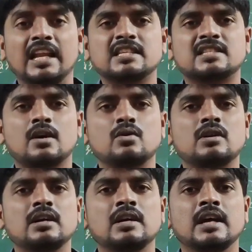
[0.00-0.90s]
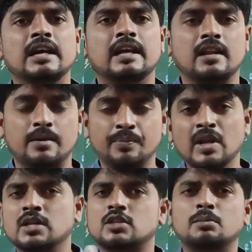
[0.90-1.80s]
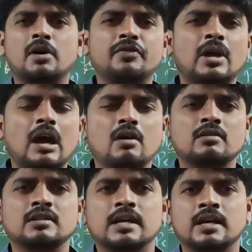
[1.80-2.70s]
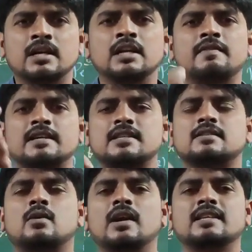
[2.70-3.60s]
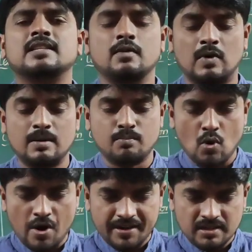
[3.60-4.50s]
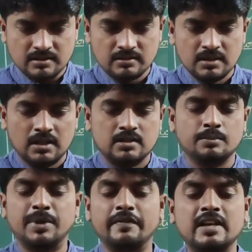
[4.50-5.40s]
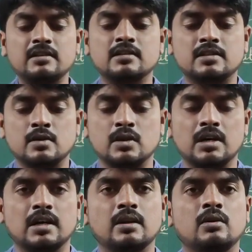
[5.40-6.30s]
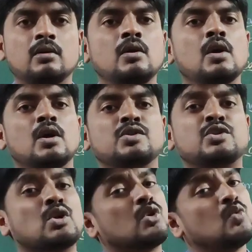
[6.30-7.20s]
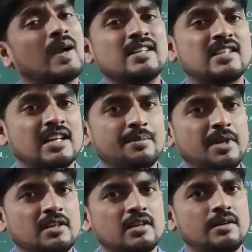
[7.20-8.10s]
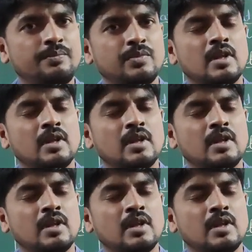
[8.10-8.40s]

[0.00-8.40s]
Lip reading: Least count error. Some of you have the devices called as say 1 point. So between 0 to 1 centimeter,